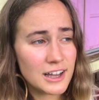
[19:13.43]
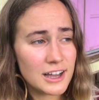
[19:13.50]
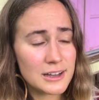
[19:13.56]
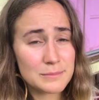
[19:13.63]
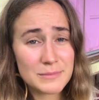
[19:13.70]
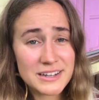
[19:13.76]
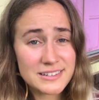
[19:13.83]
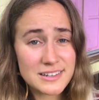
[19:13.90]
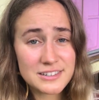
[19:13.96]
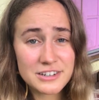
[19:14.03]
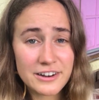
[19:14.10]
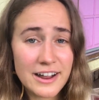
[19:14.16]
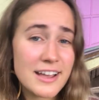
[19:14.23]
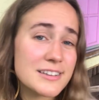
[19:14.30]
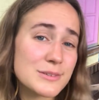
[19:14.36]
My
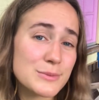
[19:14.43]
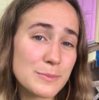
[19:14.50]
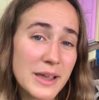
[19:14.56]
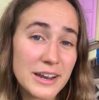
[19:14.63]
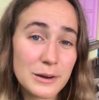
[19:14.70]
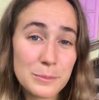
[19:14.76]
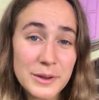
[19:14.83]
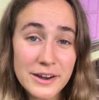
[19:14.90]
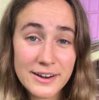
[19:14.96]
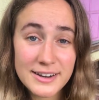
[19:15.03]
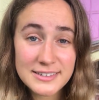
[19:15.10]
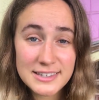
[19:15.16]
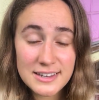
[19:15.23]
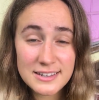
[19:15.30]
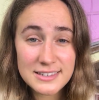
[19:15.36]
sister has made
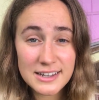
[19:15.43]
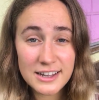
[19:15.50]
appearances